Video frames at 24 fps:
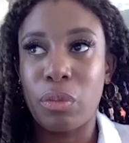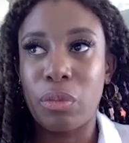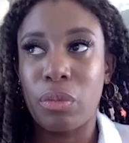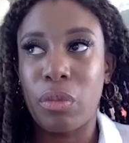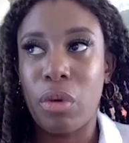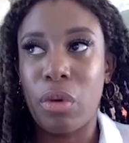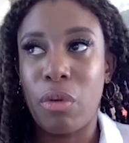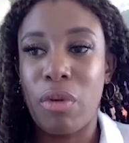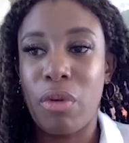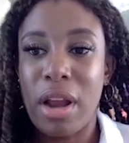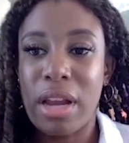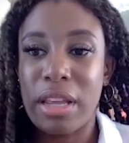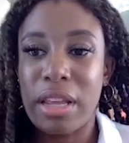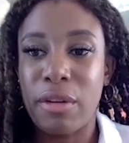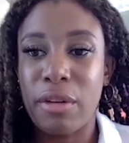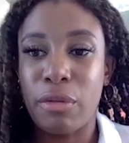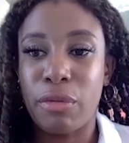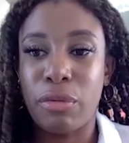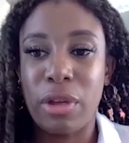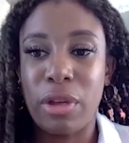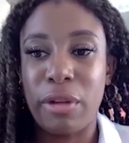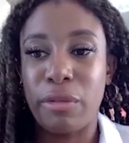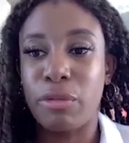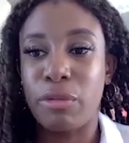already
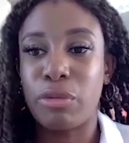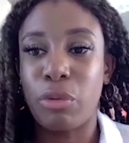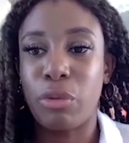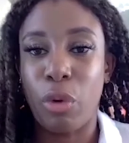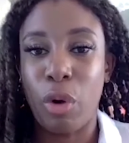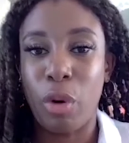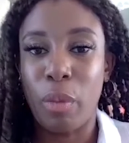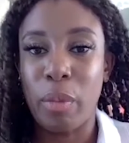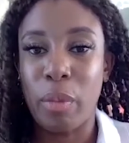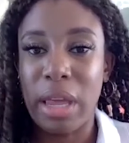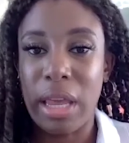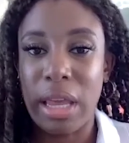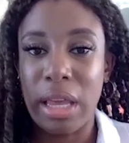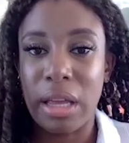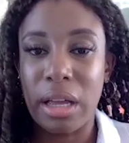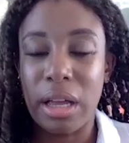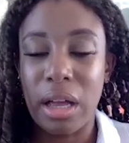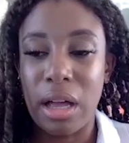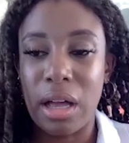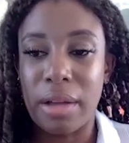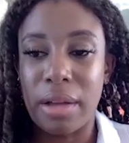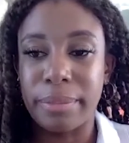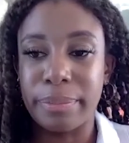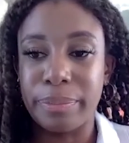informing
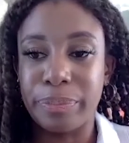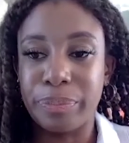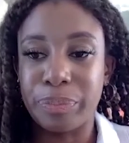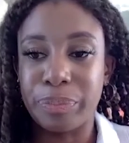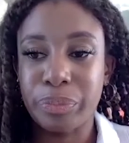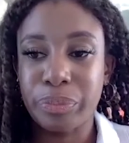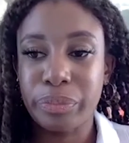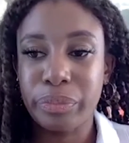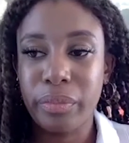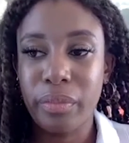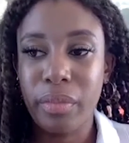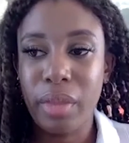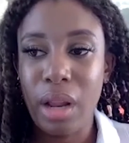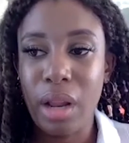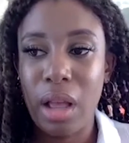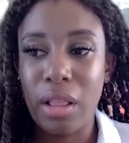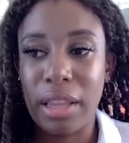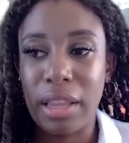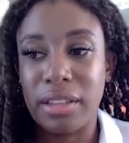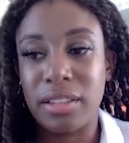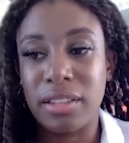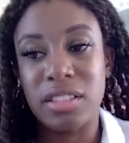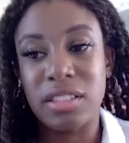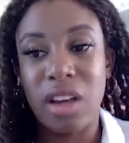
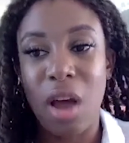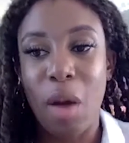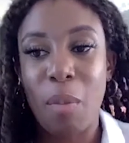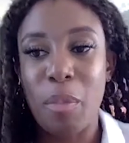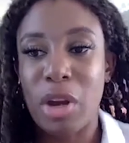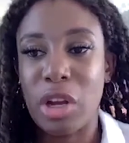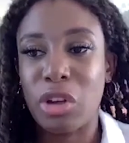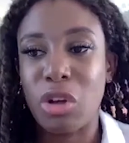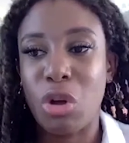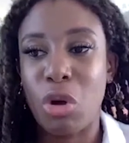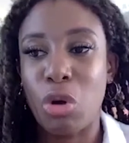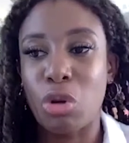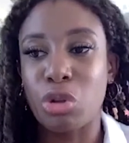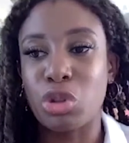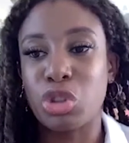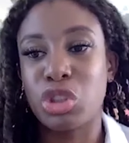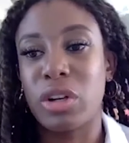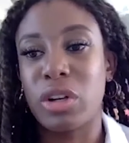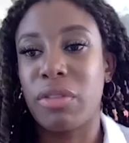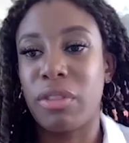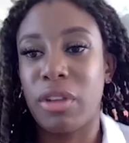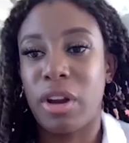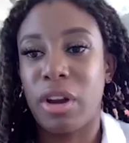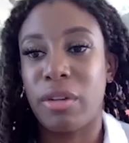like the dominant culture
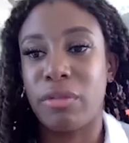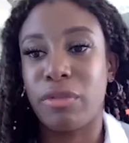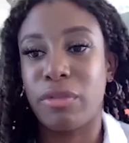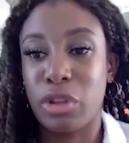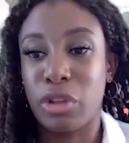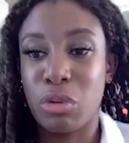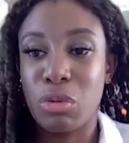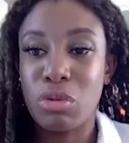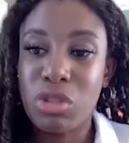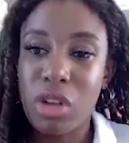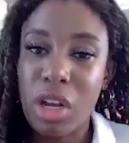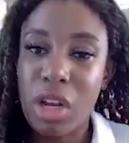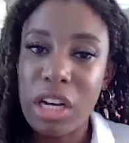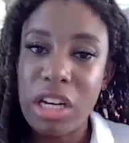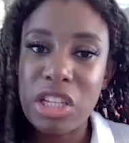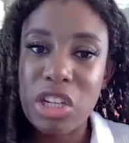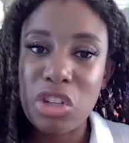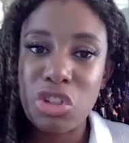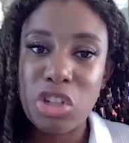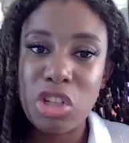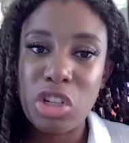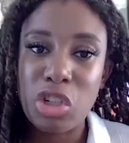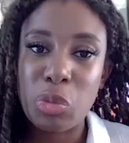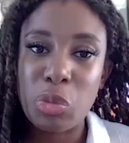and their views on
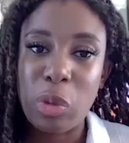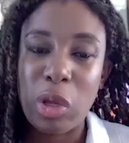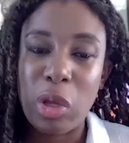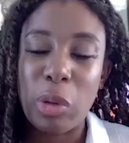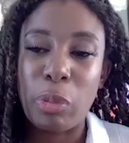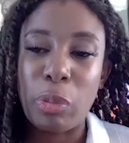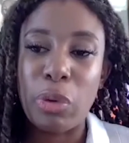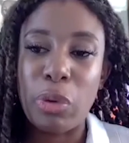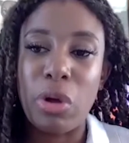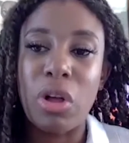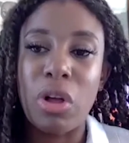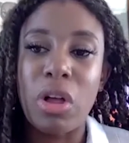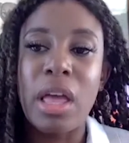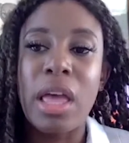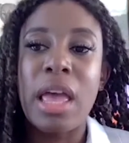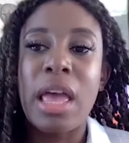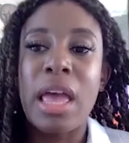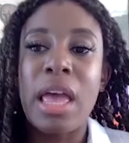Indigenous people.